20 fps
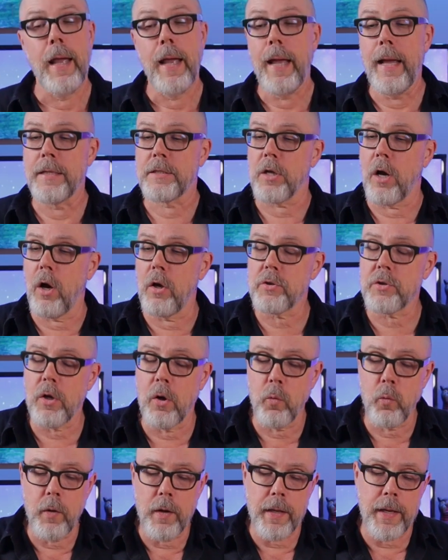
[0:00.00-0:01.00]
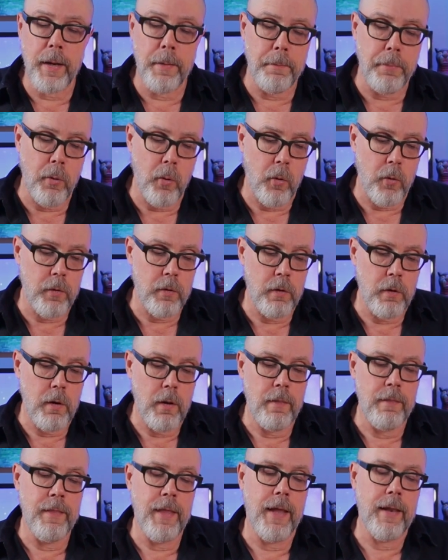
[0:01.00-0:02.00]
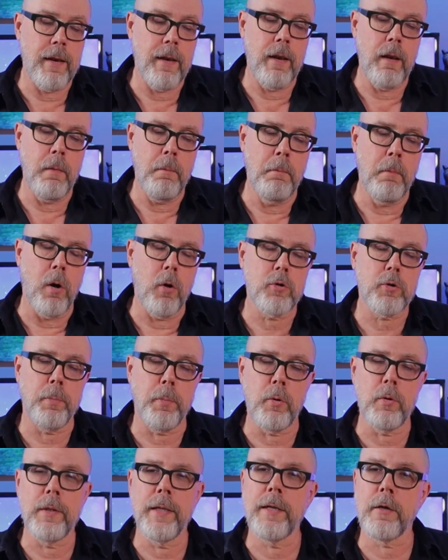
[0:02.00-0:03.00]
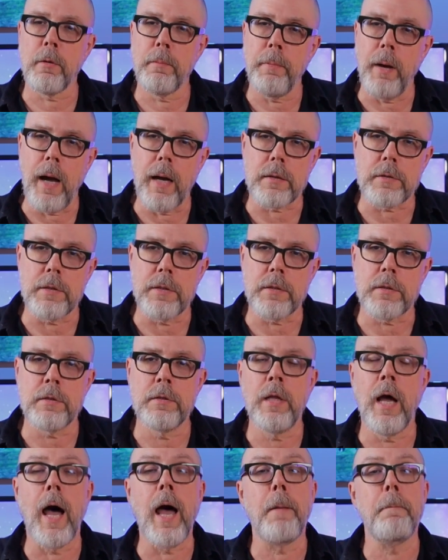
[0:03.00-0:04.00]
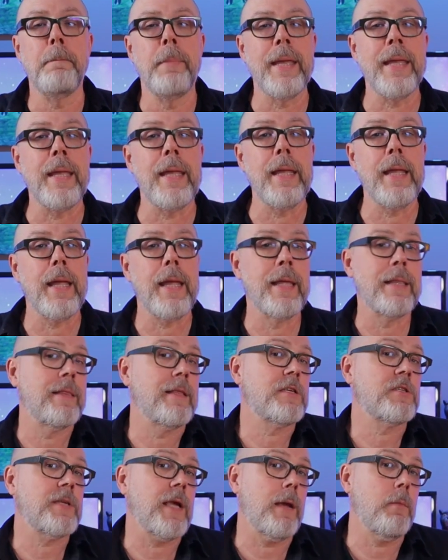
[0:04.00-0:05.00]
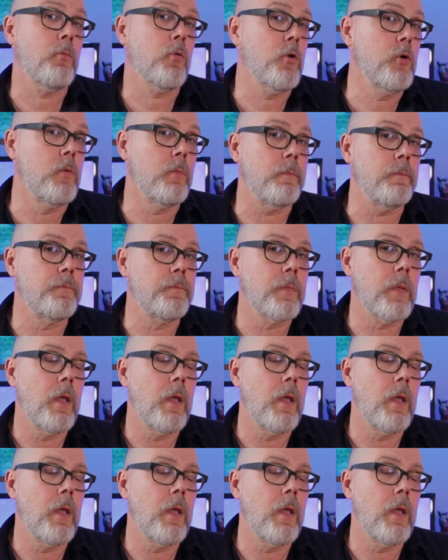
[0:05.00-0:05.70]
It's also really important that multiple litter boxes not be in the same room.